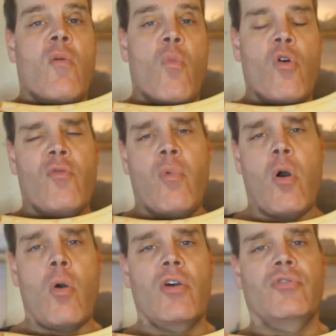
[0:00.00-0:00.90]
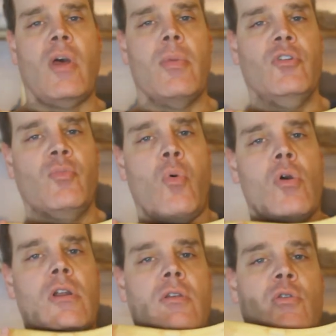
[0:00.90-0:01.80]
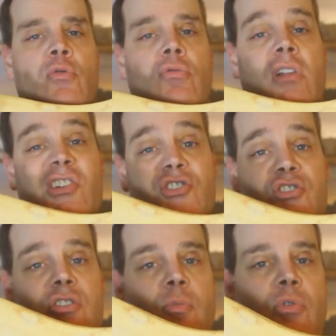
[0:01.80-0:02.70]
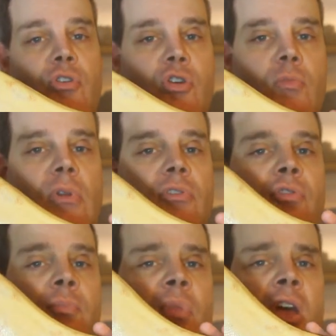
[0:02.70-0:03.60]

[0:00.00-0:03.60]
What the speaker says: morph boas at this point in their relationship with humans